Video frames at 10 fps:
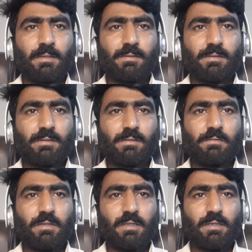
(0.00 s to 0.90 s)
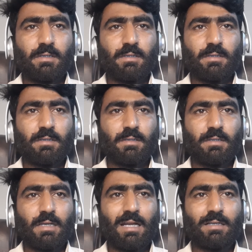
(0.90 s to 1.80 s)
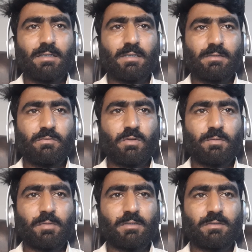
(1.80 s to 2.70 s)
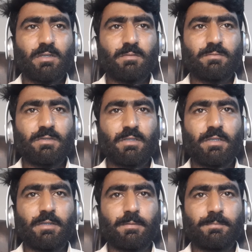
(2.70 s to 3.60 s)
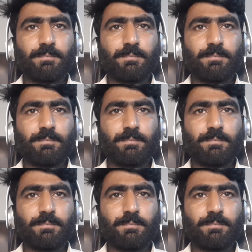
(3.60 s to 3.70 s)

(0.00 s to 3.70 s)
This is where Headless WordPress comes in.